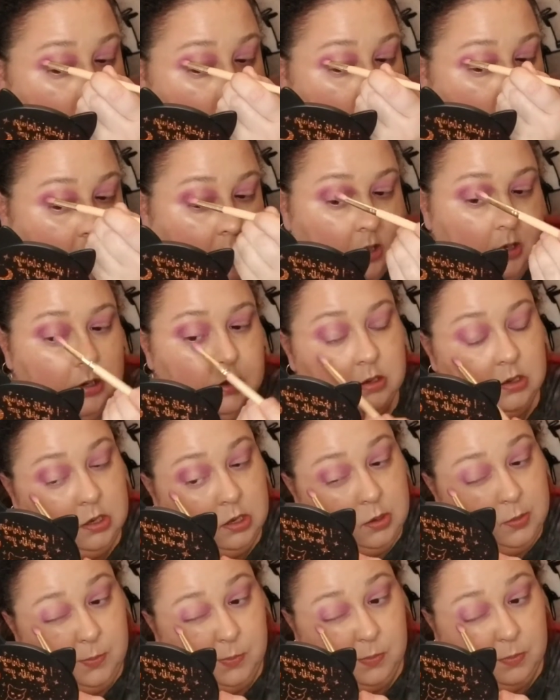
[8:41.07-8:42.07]
And
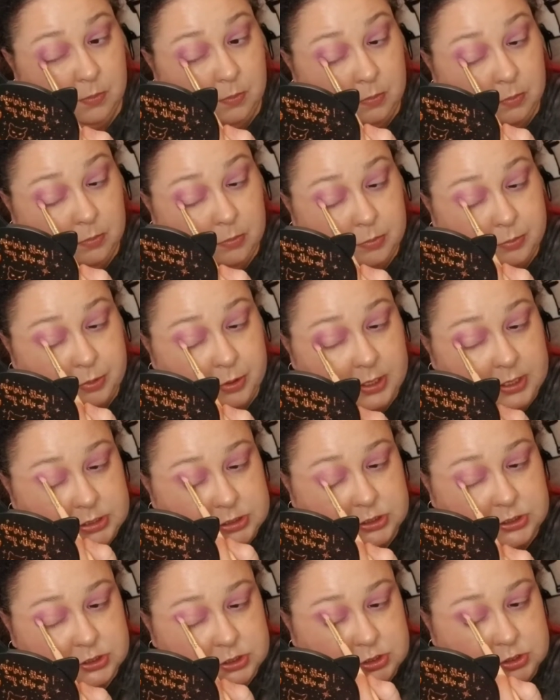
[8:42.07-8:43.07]

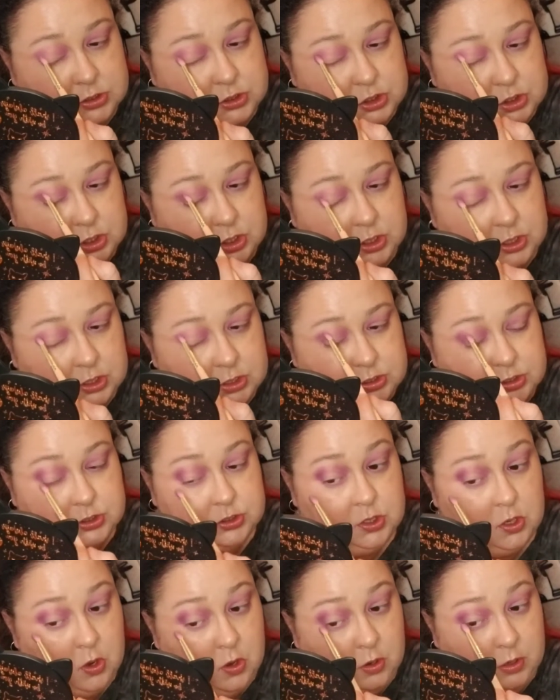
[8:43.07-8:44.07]
Precious just
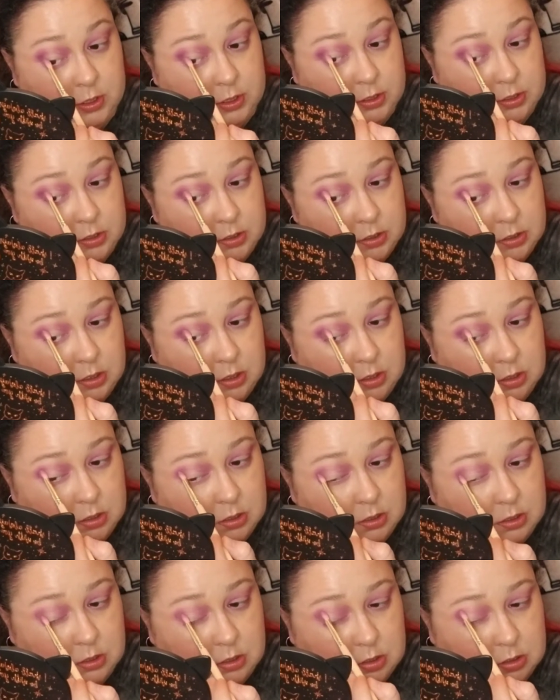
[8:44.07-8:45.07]
started
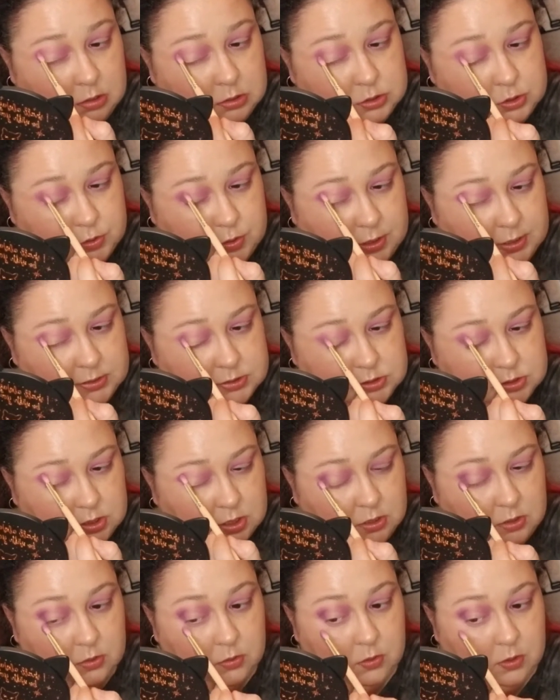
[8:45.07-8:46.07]
2 days
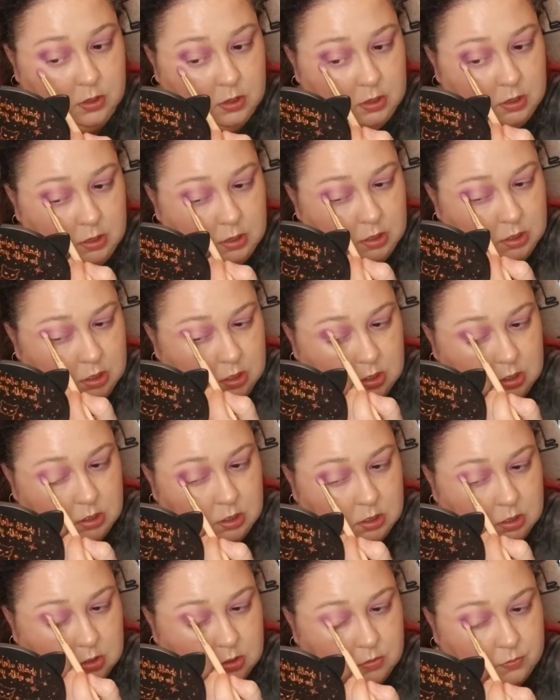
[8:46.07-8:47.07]
ago,
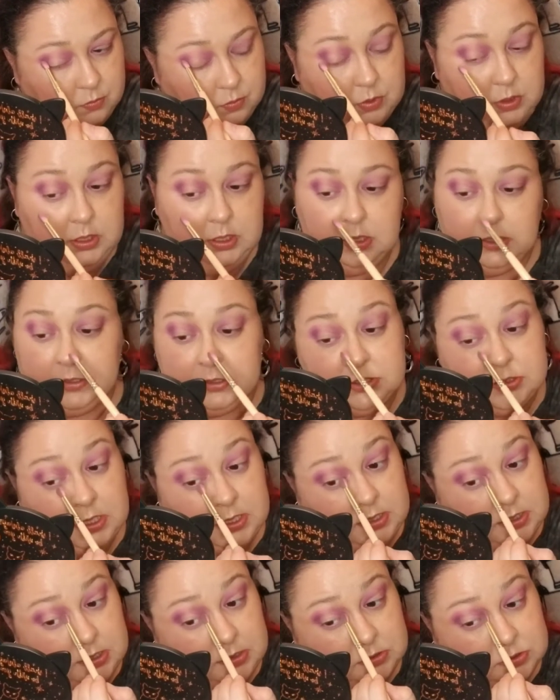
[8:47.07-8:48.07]
really
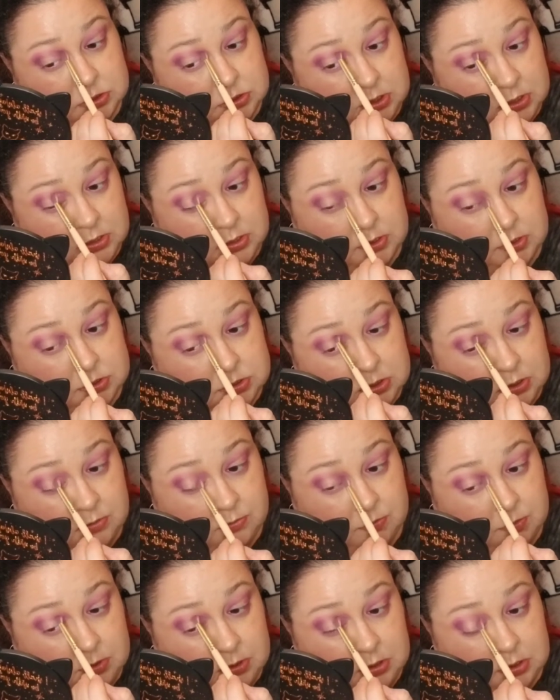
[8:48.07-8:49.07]
staying downstairs
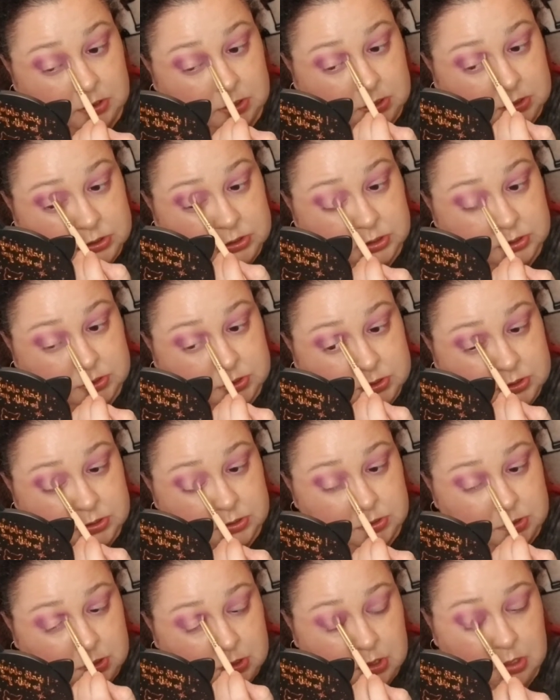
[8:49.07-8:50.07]
and really
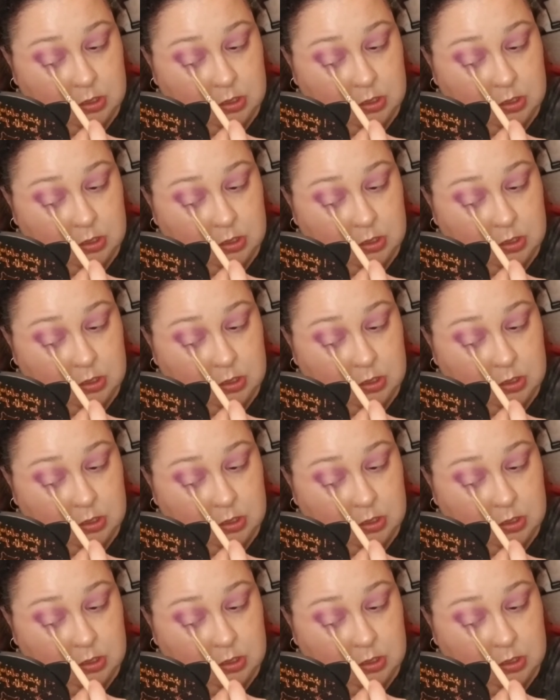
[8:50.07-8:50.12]
adjusting.